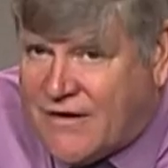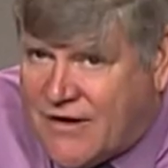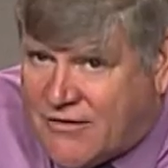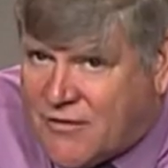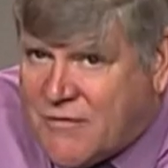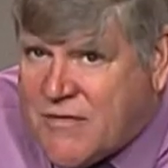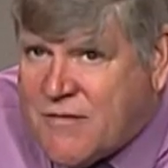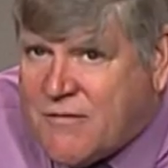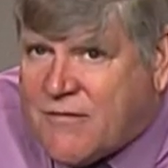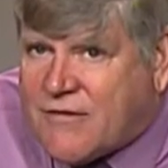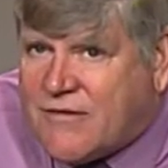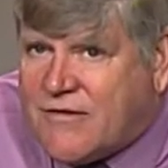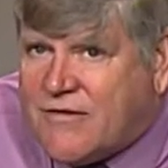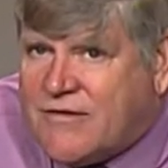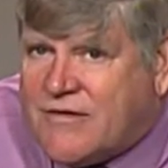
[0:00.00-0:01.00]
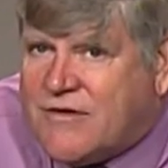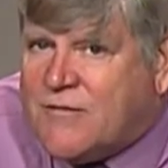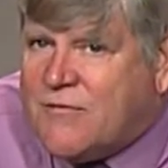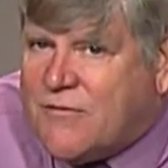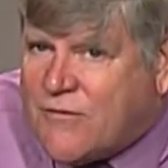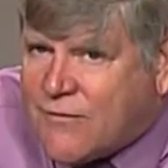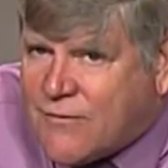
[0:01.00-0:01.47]
And remember, the
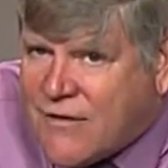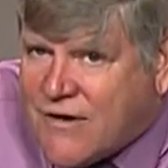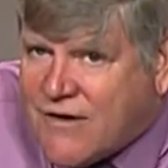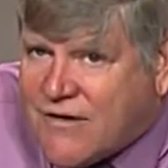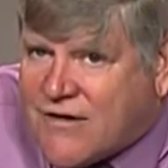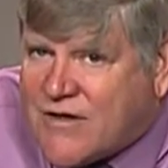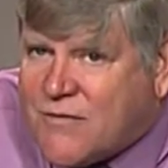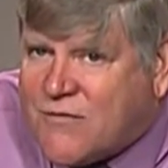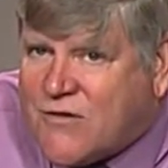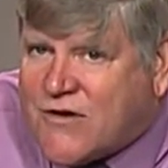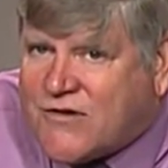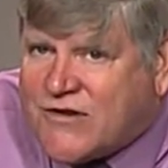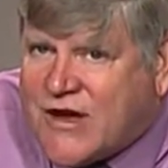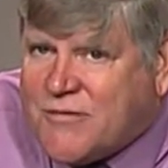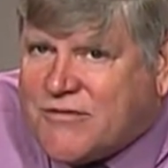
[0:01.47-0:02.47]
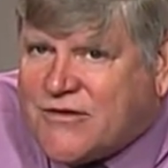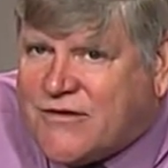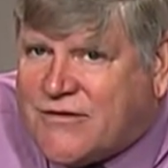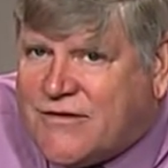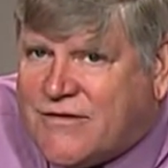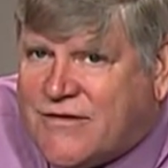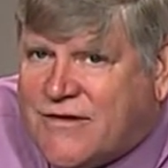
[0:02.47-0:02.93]
more rare and the more
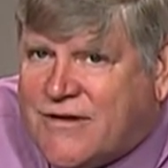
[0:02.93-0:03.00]
exceptional,